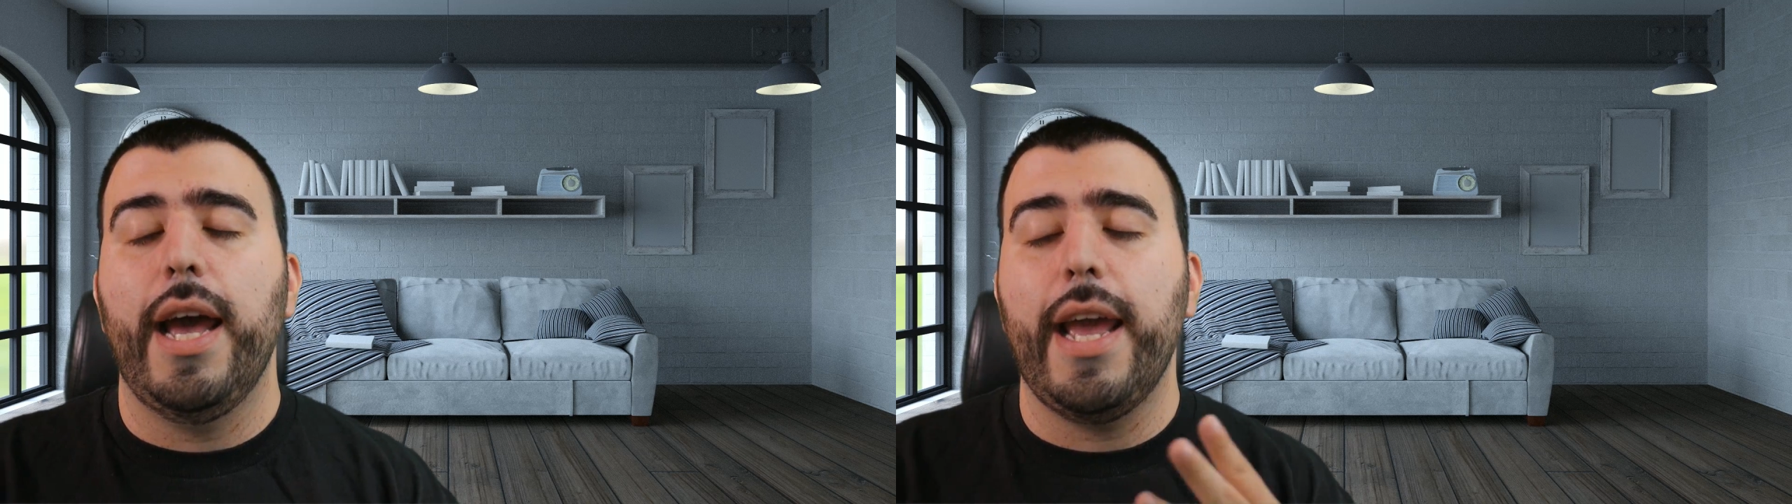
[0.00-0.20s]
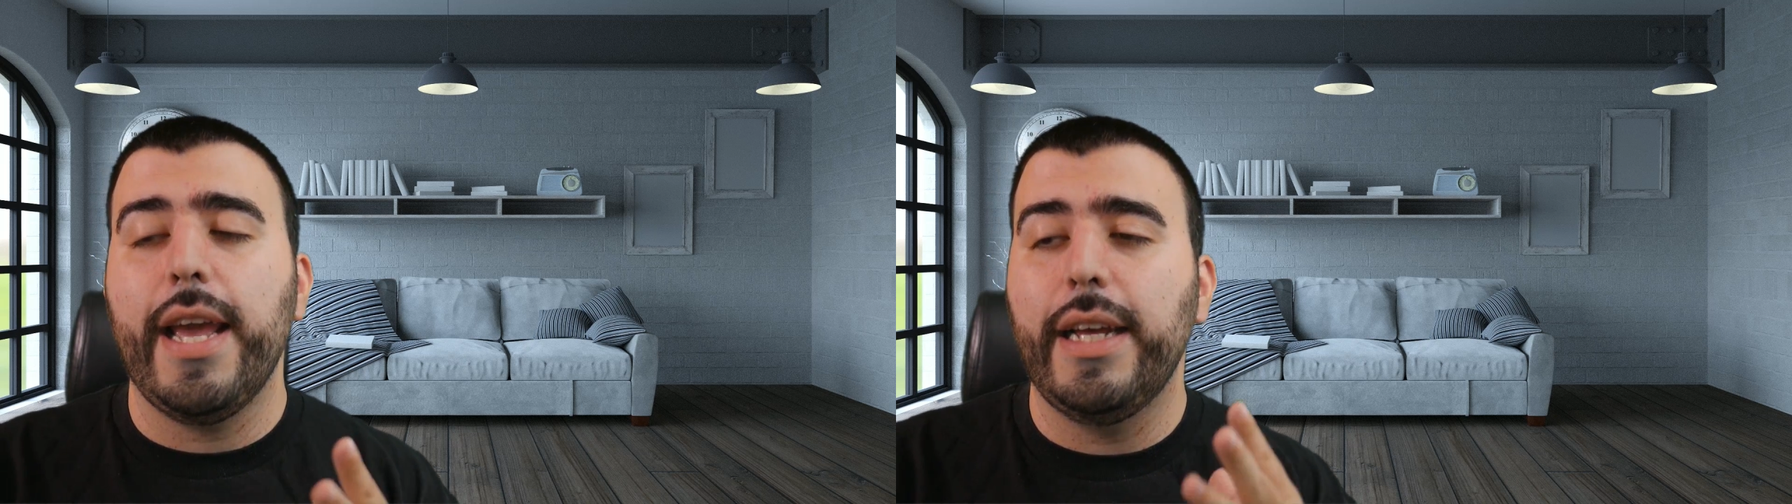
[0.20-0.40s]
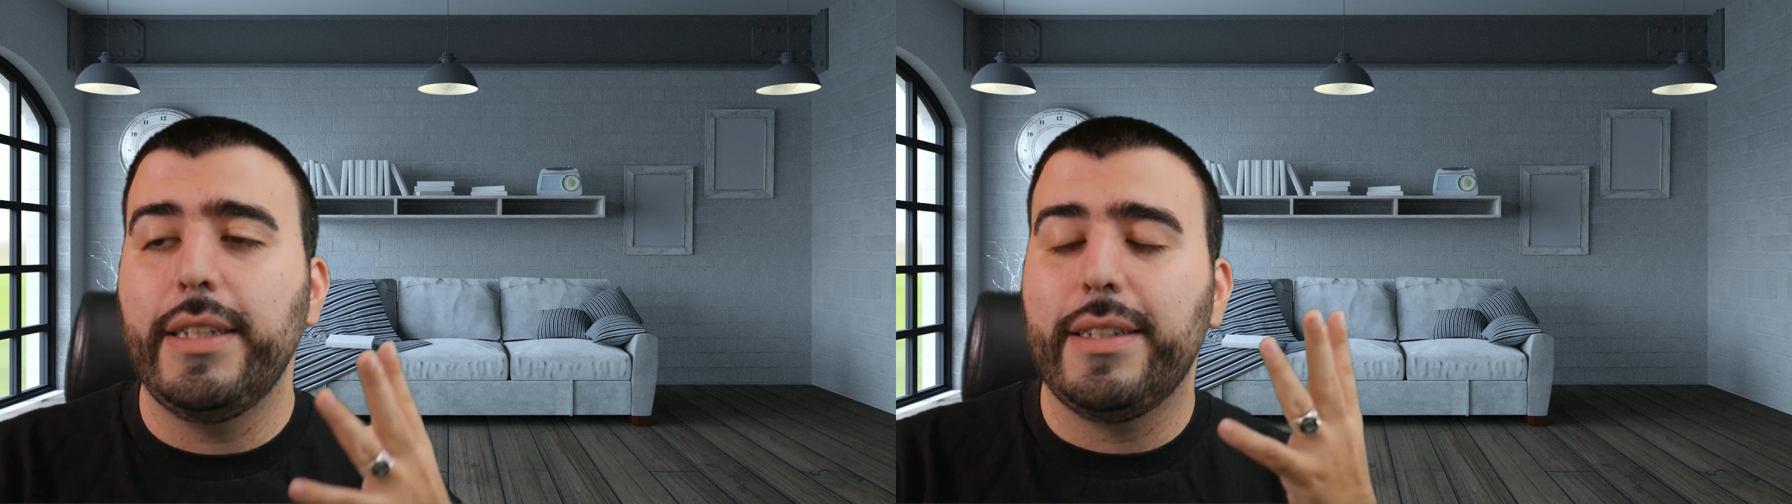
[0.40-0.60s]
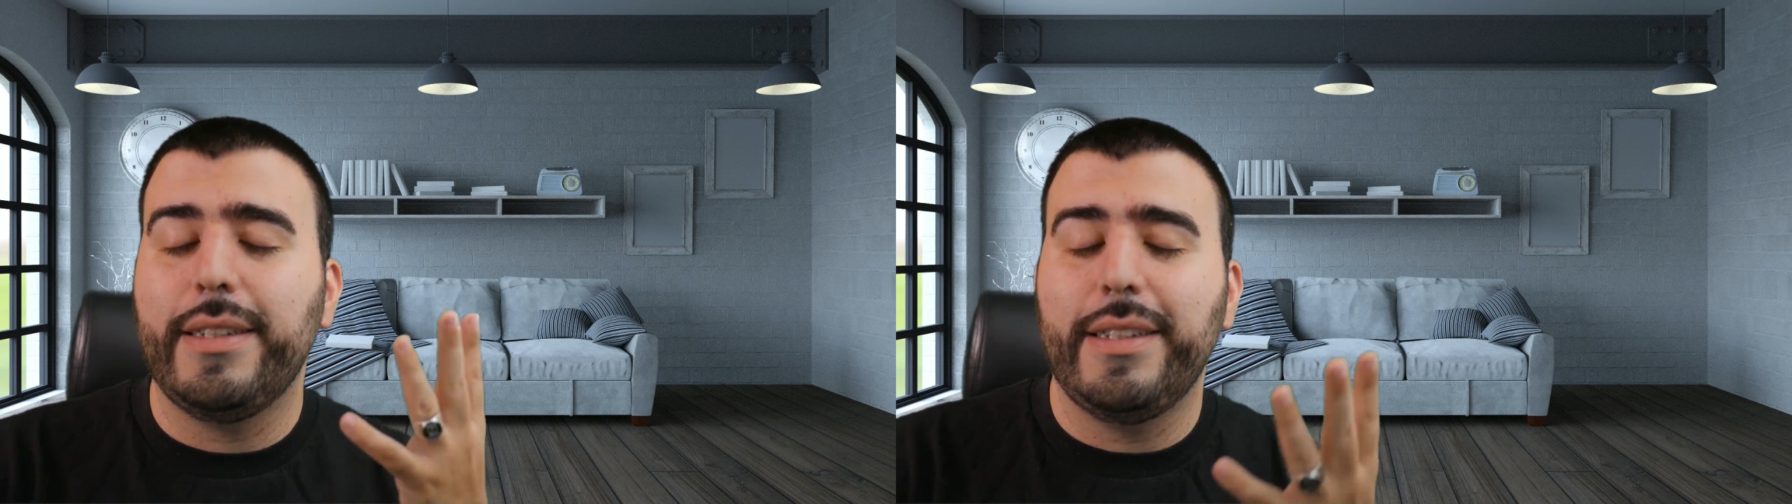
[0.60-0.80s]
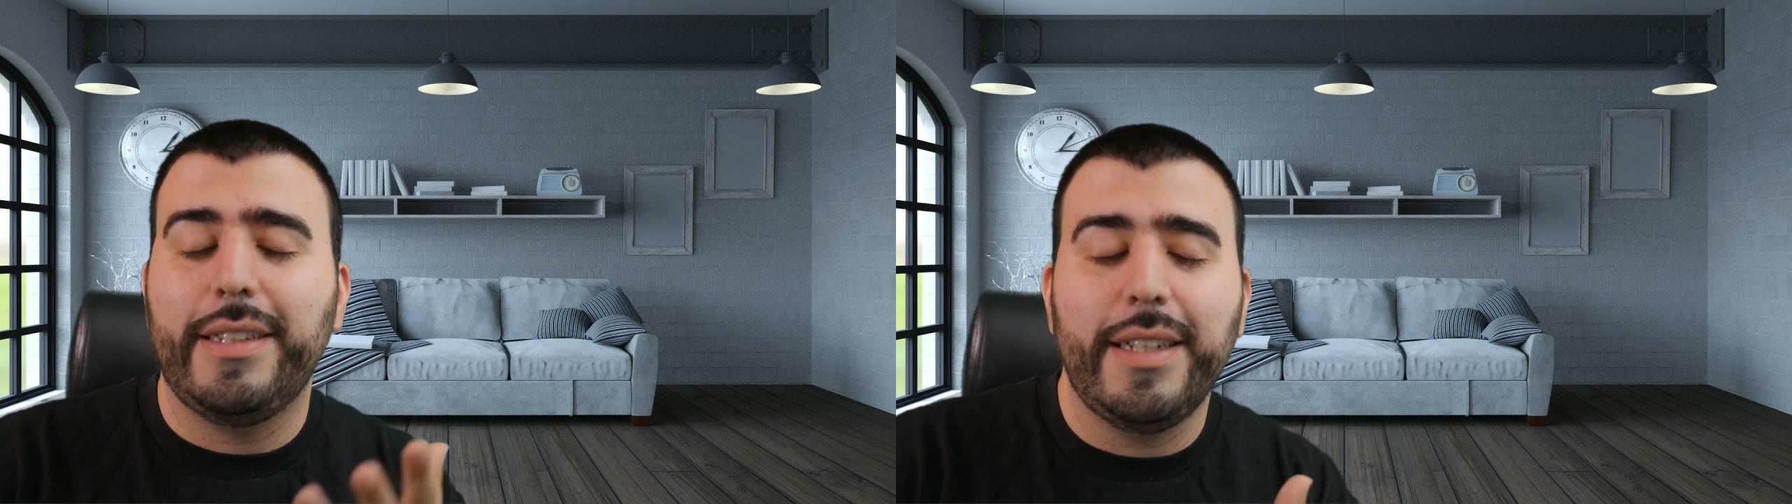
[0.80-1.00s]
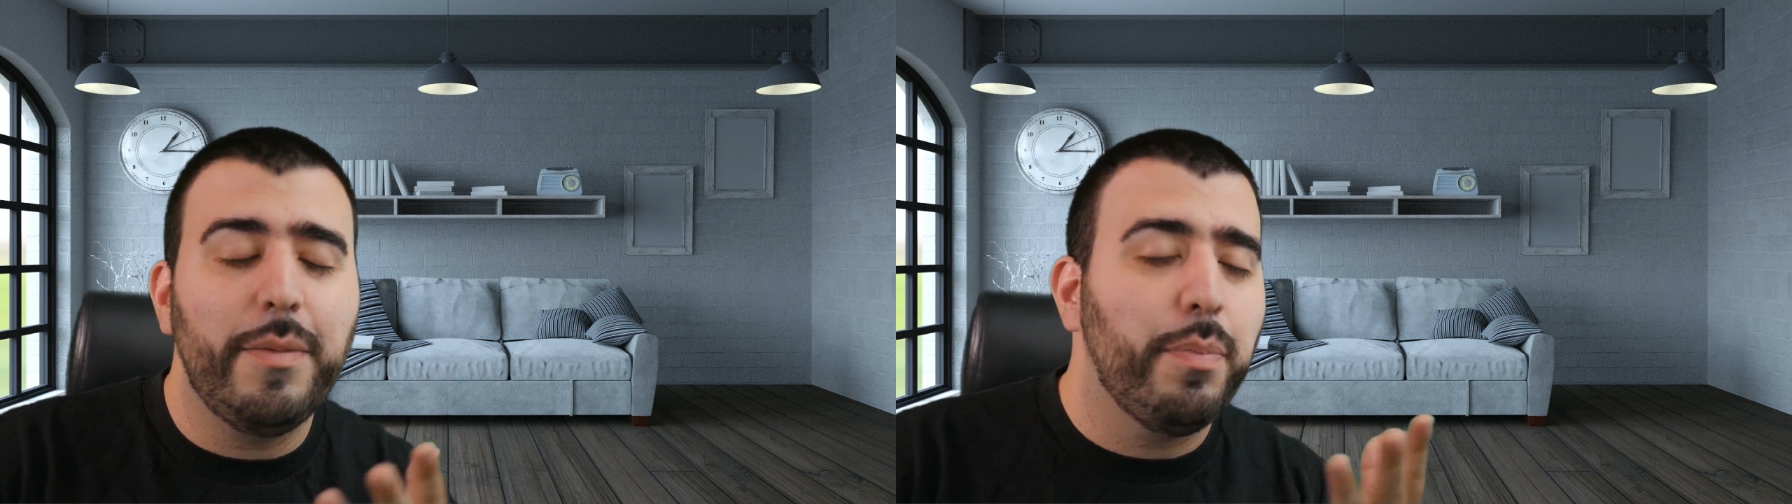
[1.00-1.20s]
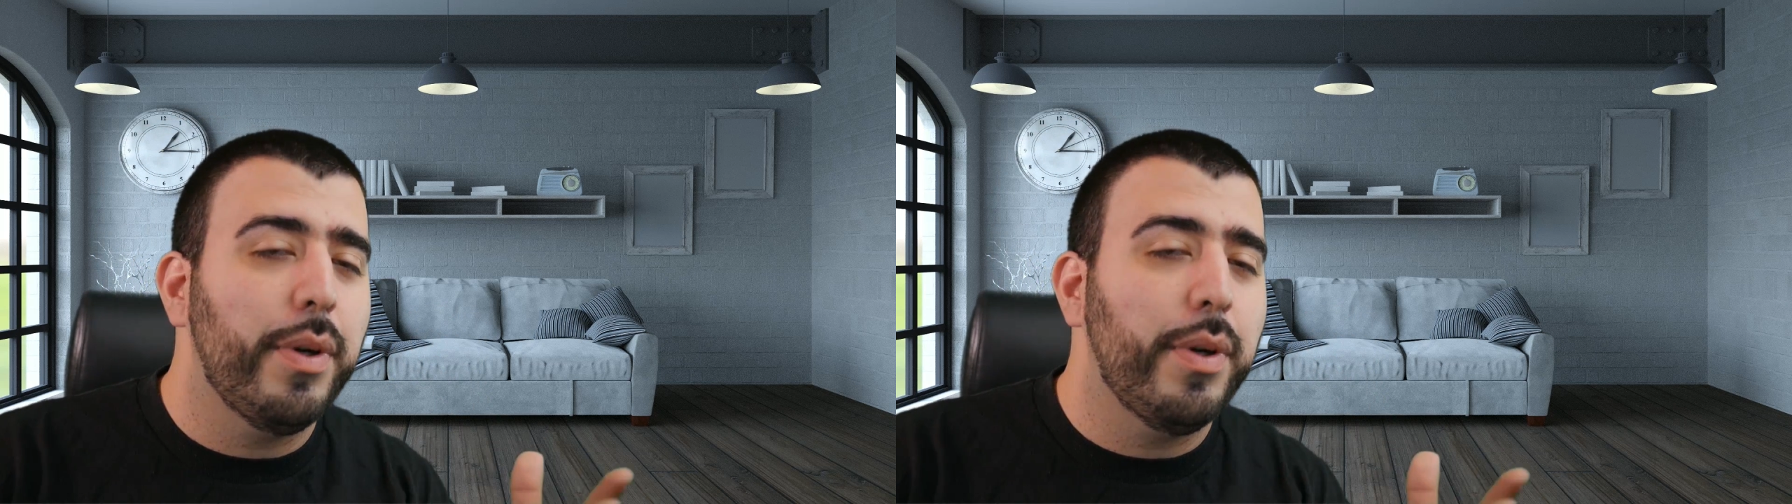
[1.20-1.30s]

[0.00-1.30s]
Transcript: And did it